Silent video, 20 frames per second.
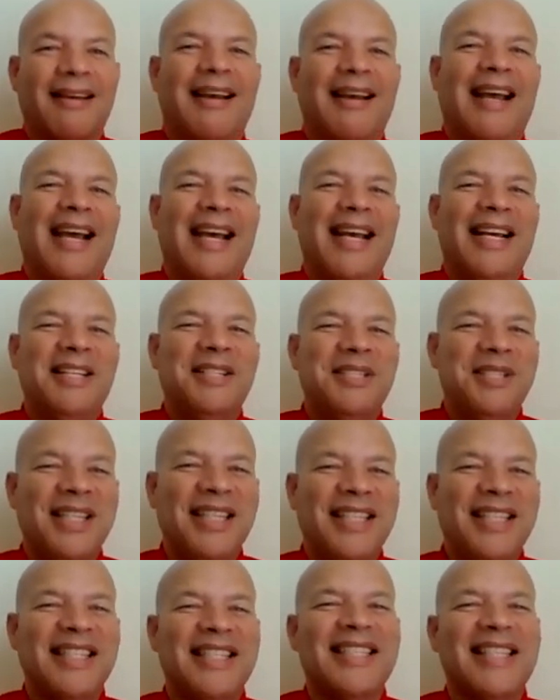Uh-huh.
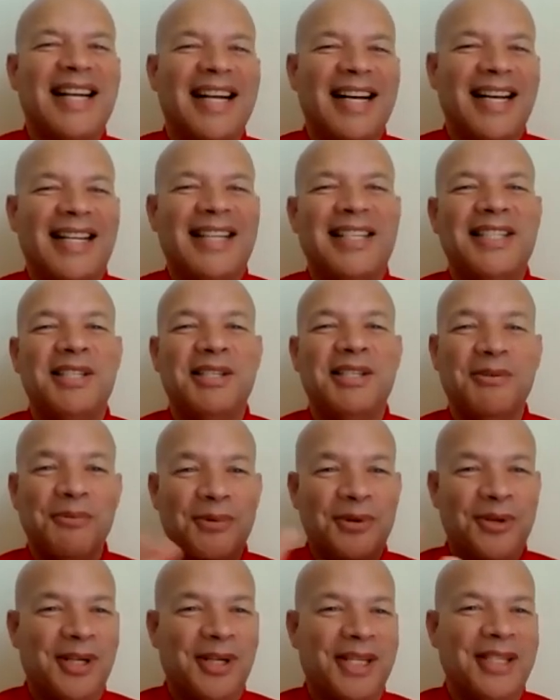Decided she
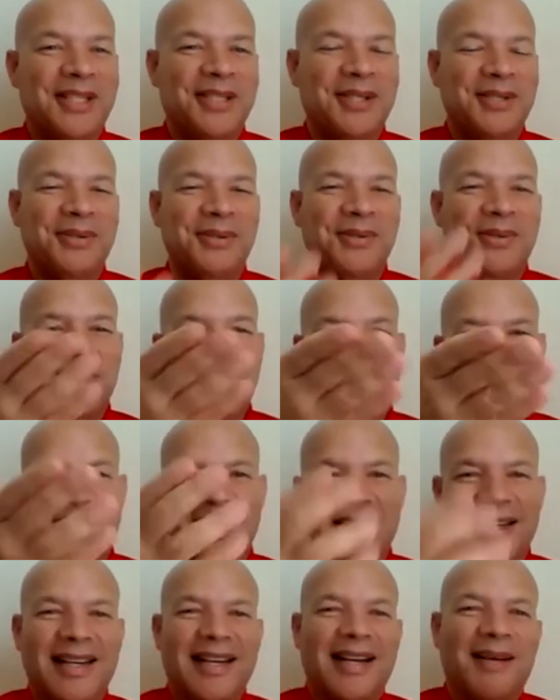wanted to
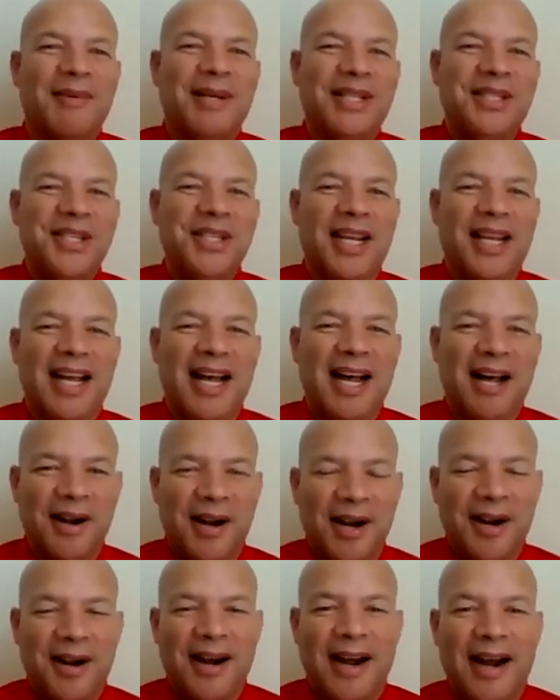come and check out
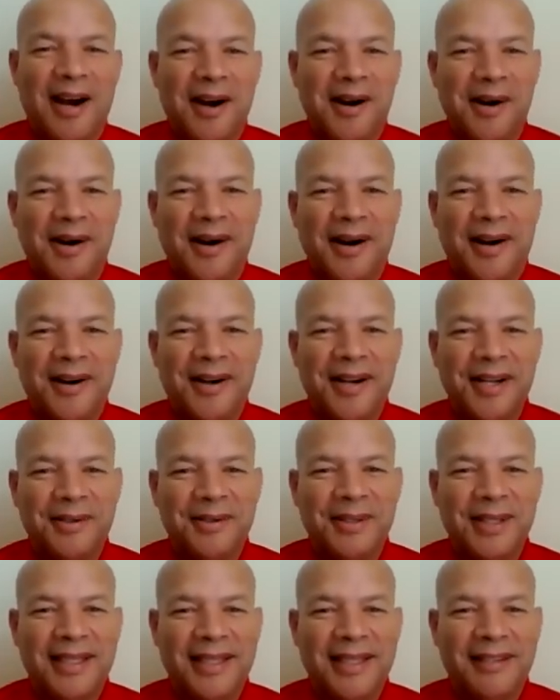our
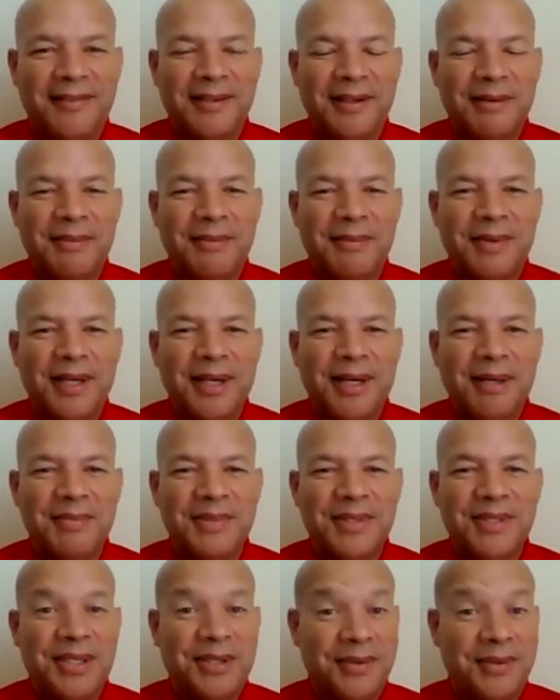healthy living
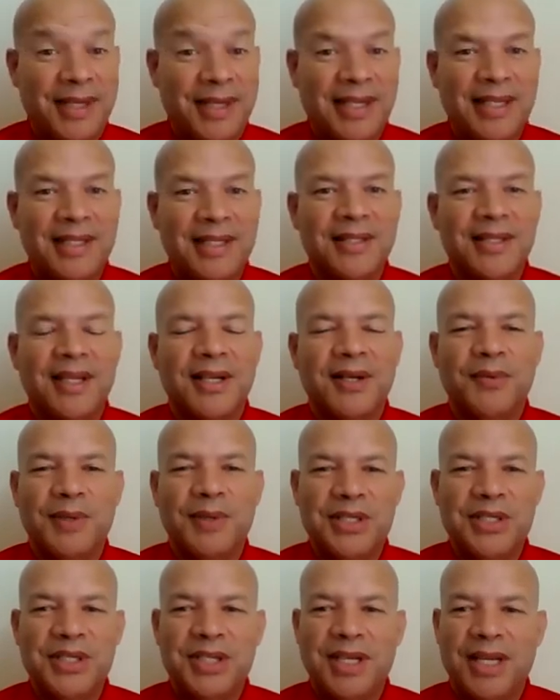series
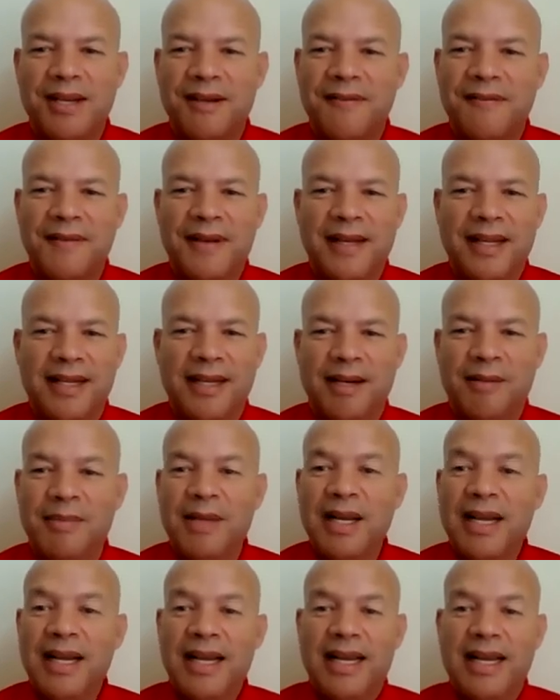with Chef and
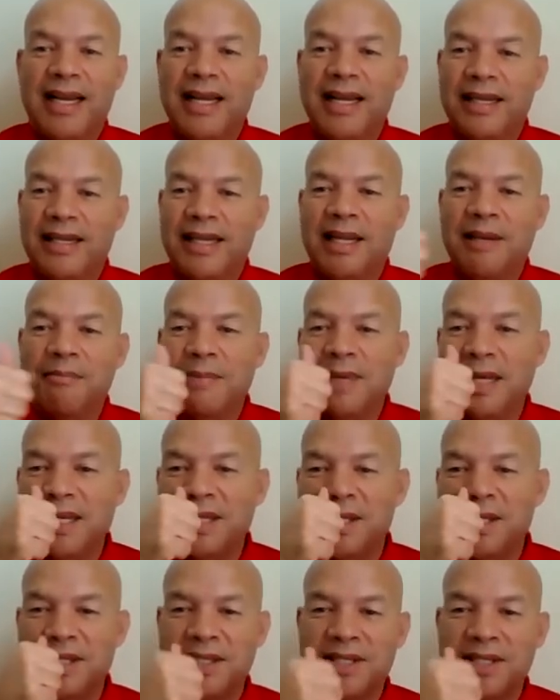
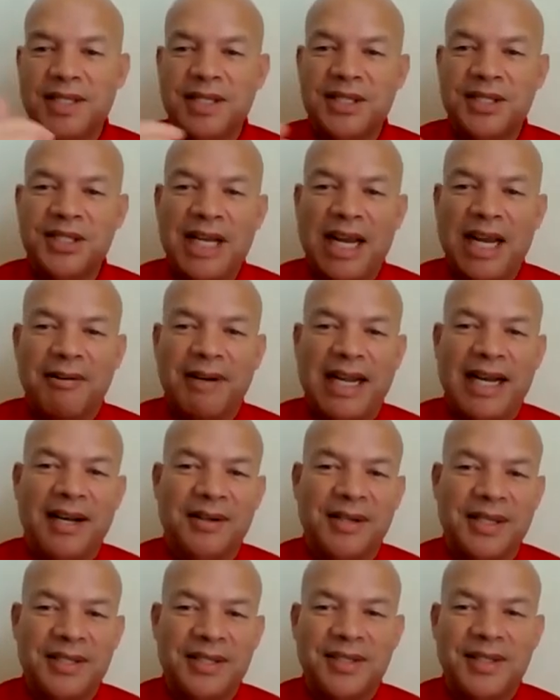Miji's shout
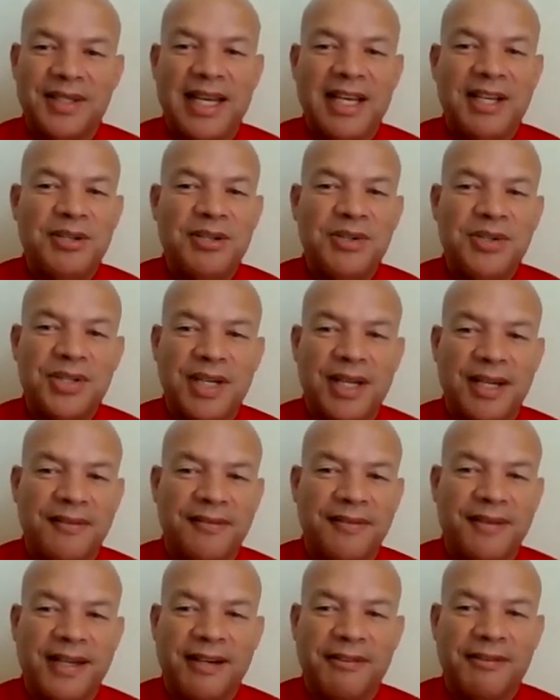out is, thank you, Chef.
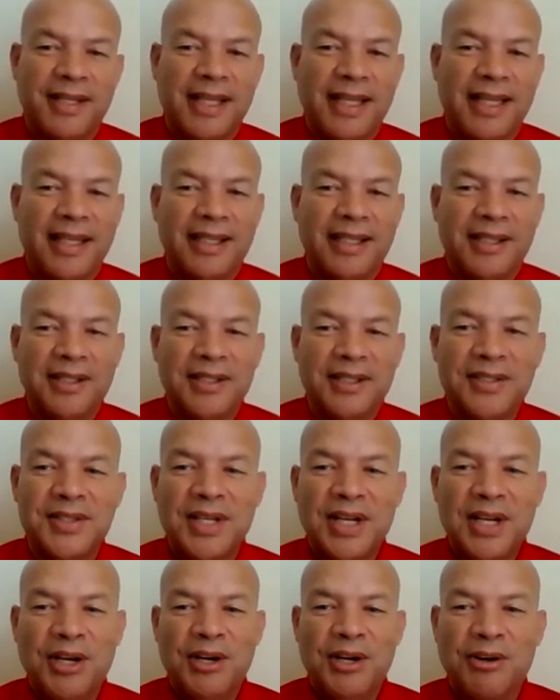Everything looks
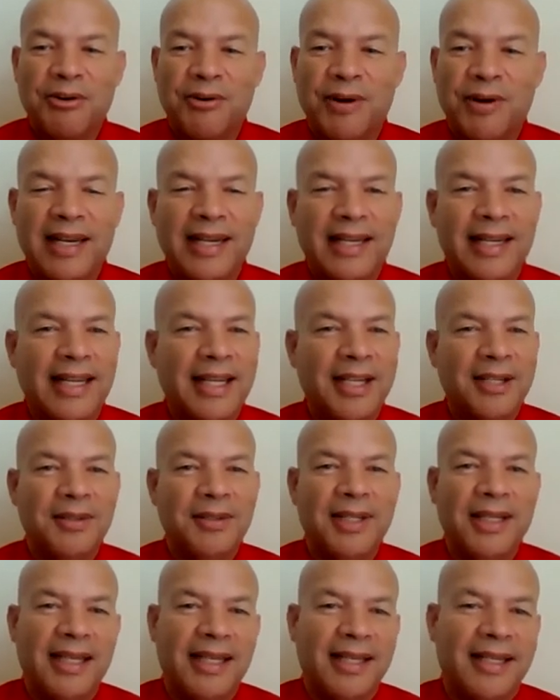great and
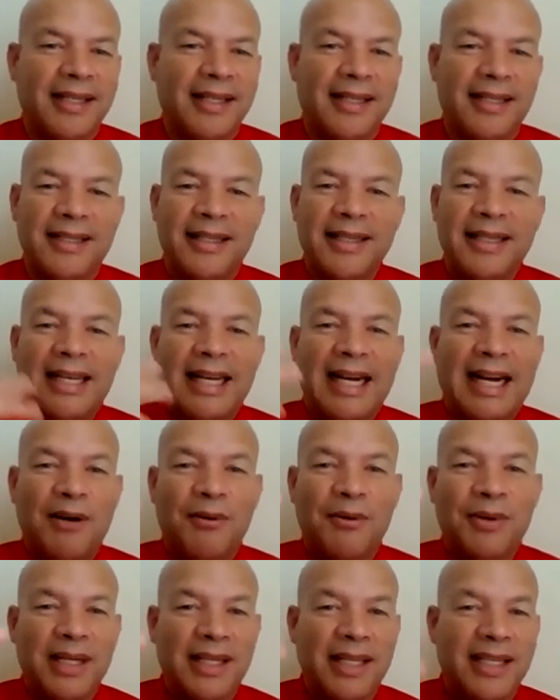healthy. And I
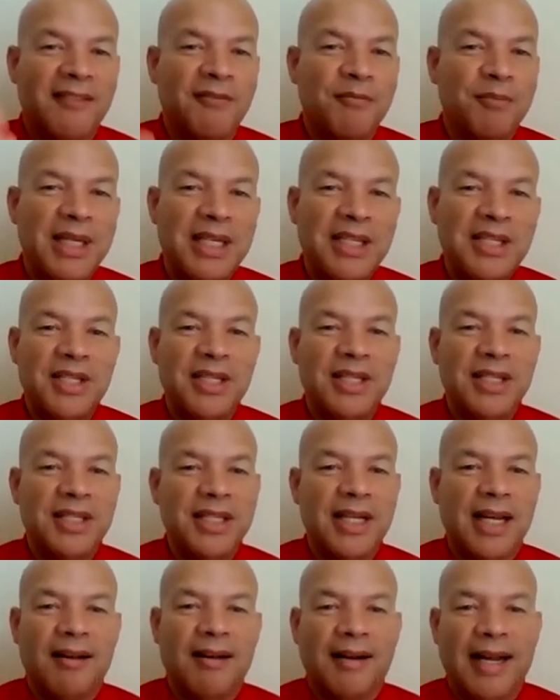want to give Miji a
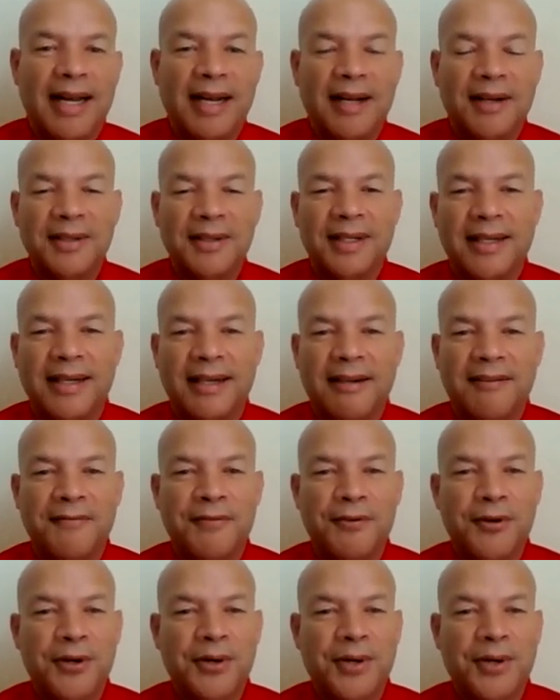shout out
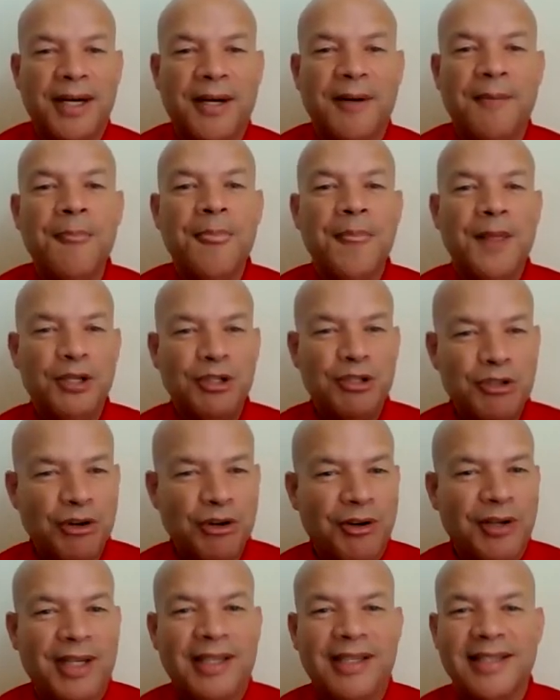for
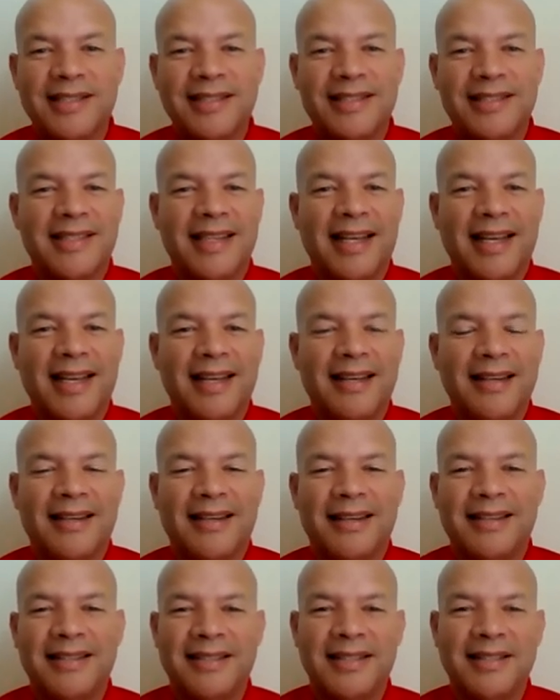joining us
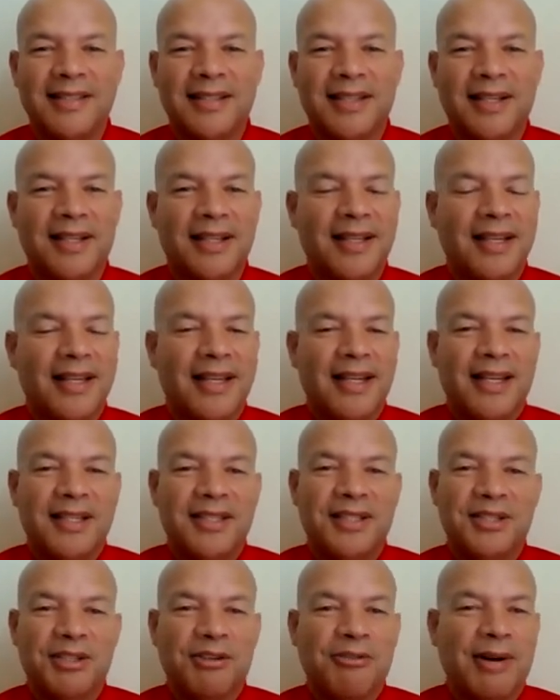today.
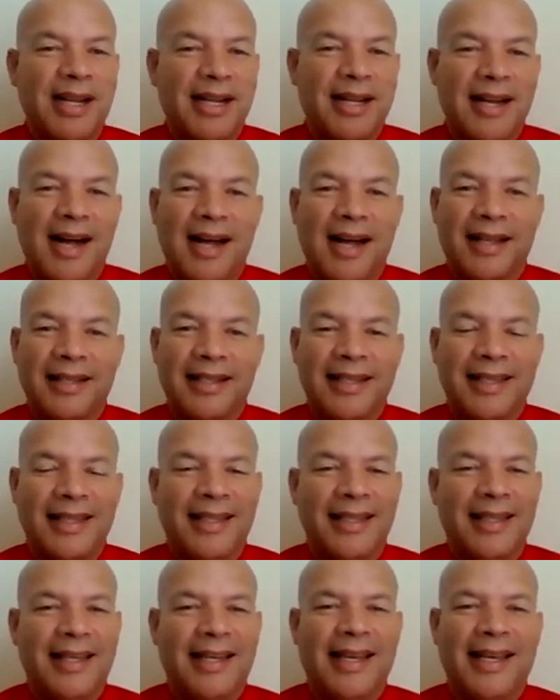She's a great
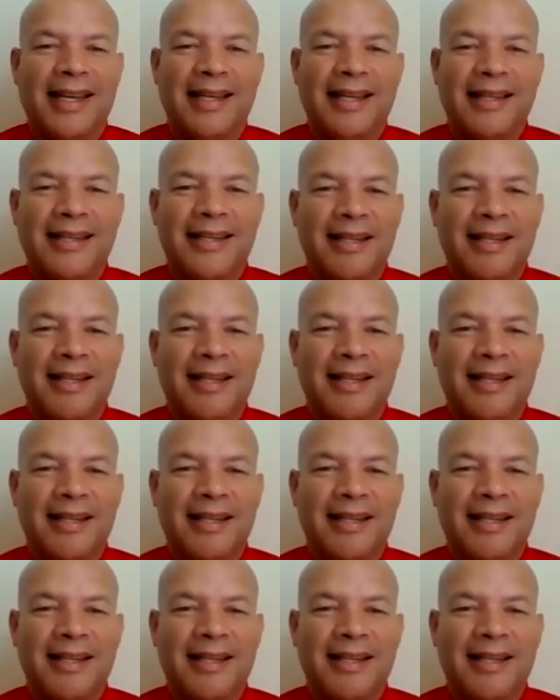colleague and